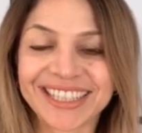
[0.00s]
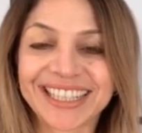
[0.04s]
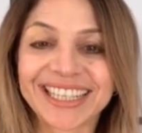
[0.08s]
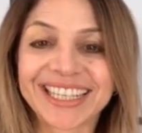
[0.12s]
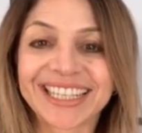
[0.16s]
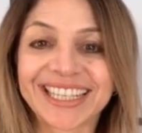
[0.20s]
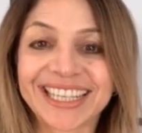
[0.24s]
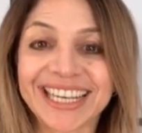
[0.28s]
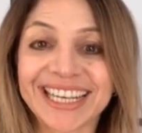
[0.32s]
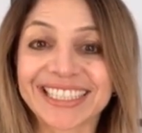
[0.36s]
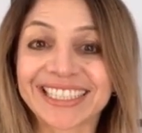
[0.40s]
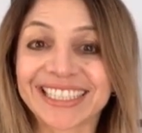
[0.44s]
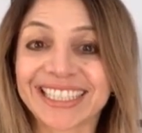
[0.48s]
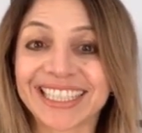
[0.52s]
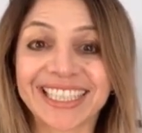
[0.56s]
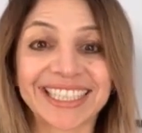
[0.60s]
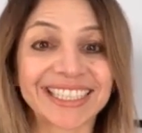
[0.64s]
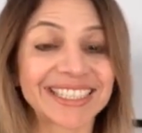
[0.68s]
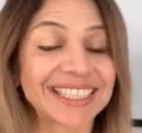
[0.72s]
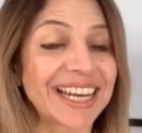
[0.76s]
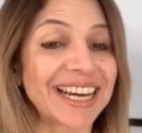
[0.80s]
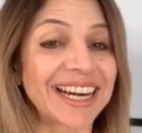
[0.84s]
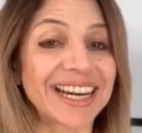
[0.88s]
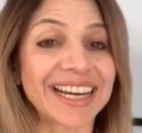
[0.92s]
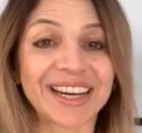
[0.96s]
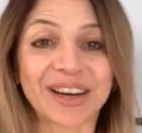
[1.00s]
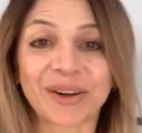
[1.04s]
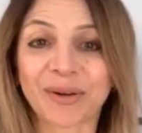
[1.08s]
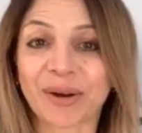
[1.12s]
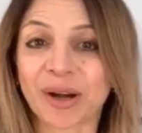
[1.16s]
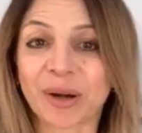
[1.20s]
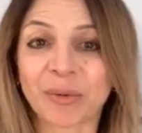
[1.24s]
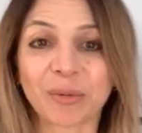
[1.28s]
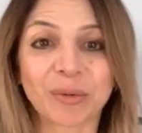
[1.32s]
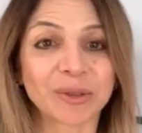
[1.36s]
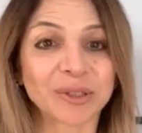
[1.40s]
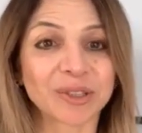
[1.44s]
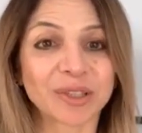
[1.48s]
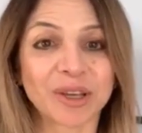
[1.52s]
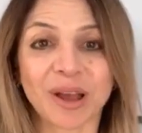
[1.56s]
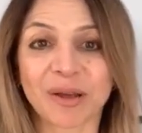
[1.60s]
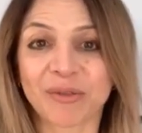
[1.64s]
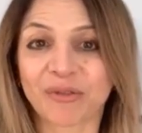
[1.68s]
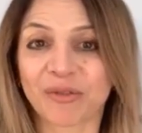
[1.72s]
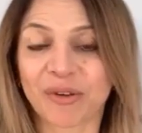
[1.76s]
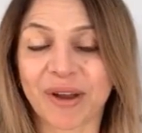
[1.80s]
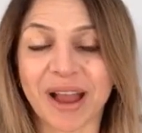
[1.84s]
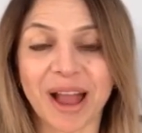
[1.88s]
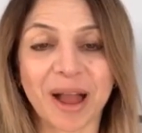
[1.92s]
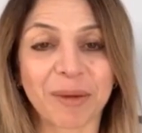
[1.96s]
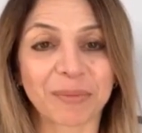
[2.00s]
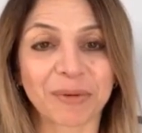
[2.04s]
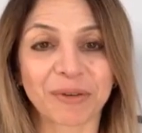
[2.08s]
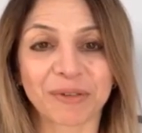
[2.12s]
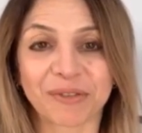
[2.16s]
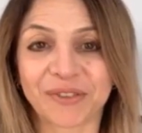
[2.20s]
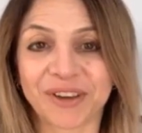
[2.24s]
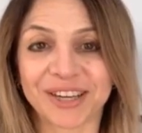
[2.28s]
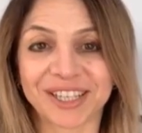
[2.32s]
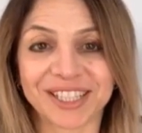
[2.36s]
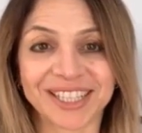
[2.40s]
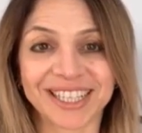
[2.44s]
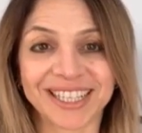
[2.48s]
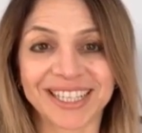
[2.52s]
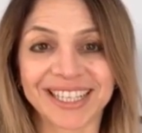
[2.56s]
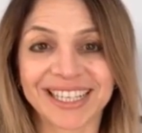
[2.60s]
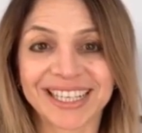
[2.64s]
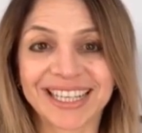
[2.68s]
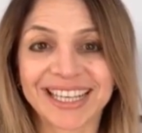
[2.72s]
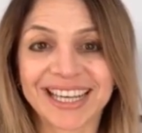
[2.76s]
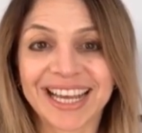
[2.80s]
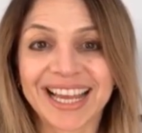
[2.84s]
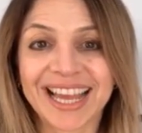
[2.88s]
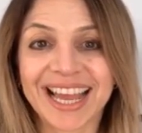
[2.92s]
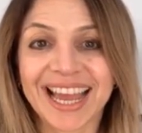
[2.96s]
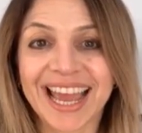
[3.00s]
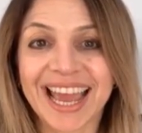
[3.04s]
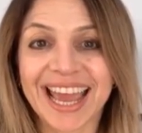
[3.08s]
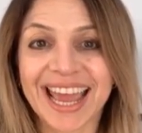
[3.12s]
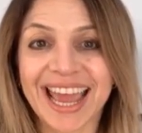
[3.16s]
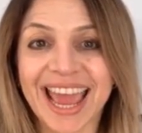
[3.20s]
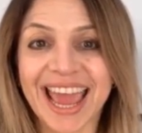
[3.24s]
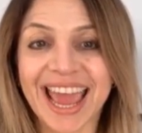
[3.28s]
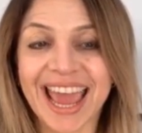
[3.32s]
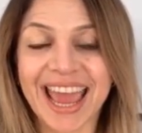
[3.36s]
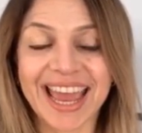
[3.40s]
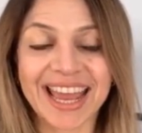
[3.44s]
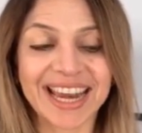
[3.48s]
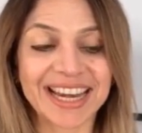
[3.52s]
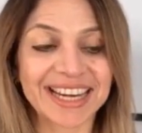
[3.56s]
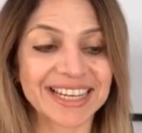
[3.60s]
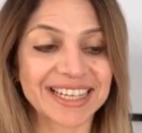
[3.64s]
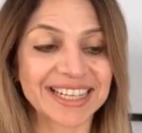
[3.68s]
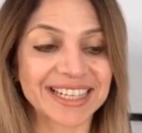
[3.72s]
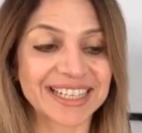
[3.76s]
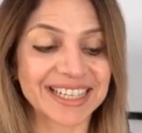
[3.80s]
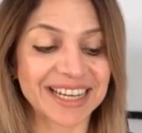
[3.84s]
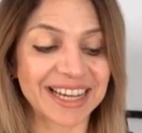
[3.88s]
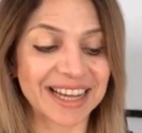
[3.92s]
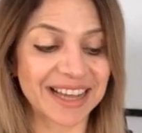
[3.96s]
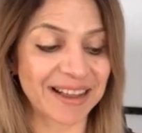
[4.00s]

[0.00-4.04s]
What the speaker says: Yes, it is an incredible time for our profession, and